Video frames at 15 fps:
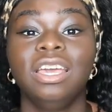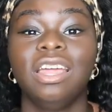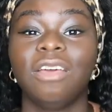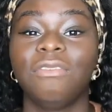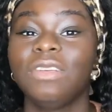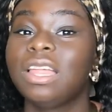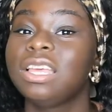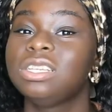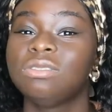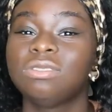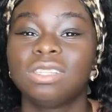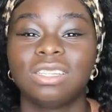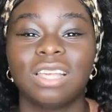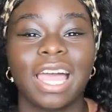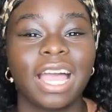And I feel like she
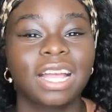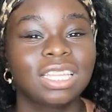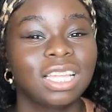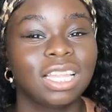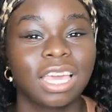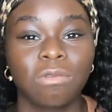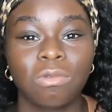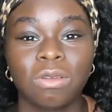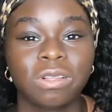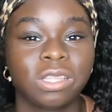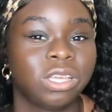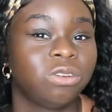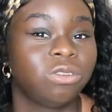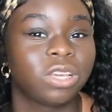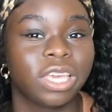was acting like we were
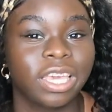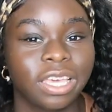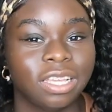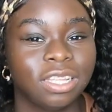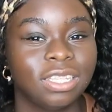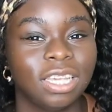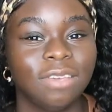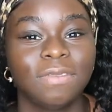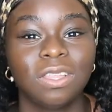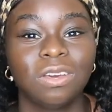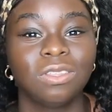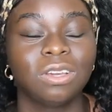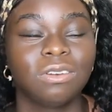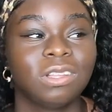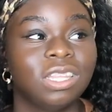little kids, even
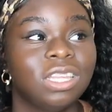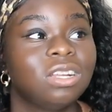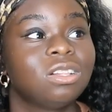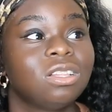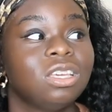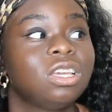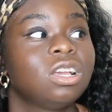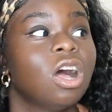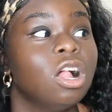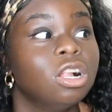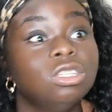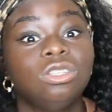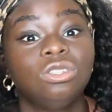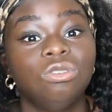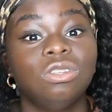though they were literally
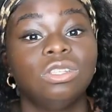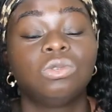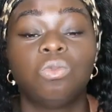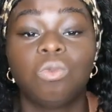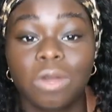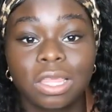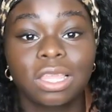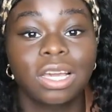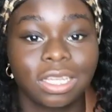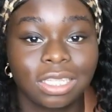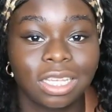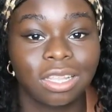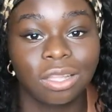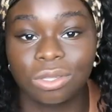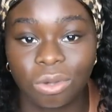college students with us
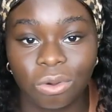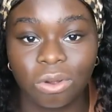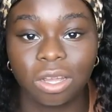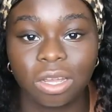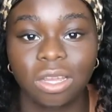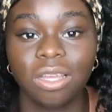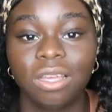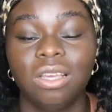in the tour.